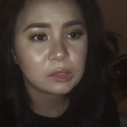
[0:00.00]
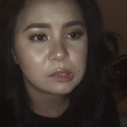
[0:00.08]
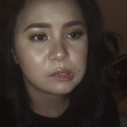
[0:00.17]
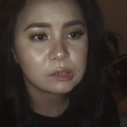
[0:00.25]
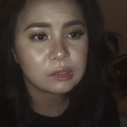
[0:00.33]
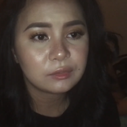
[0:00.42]

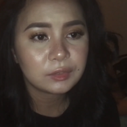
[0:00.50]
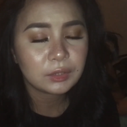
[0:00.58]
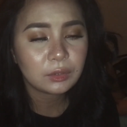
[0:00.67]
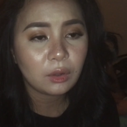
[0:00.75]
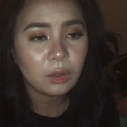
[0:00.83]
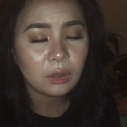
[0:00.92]

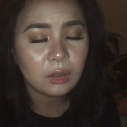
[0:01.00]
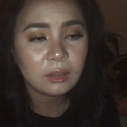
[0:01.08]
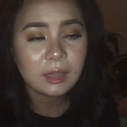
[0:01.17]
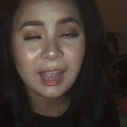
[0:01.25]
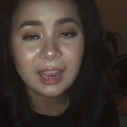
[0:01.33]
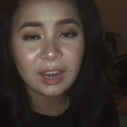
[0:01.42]

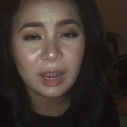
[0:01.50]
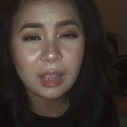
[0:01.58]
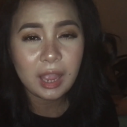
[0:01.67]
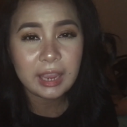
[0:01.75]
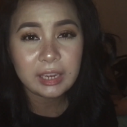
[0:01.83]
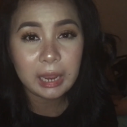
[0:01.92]
overall
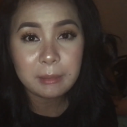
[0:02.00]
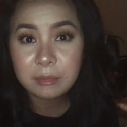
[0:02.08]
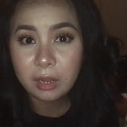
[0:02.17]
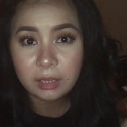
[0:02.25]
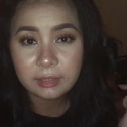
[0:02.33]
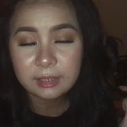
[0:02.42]
I'm
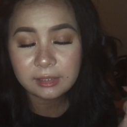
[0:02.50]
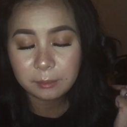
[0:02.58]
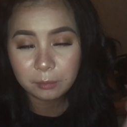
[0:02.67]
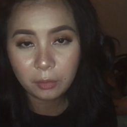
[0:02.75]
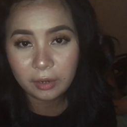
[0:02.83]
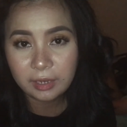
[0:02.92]
not
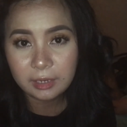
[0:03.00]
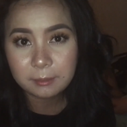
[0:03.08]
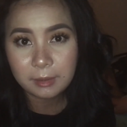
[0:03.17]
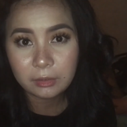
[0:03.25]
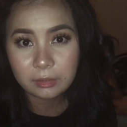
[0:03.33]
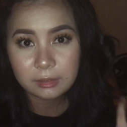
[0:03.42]
disappointed
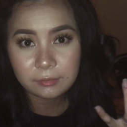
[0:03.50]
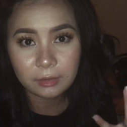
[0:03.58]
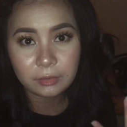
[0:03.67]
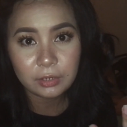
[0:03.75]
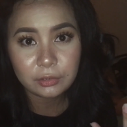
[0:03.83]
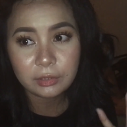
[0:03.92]
about this
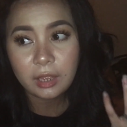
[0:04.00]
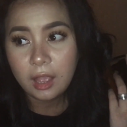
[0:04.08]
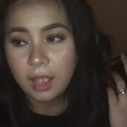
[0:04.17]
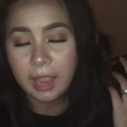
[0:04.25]
foundation.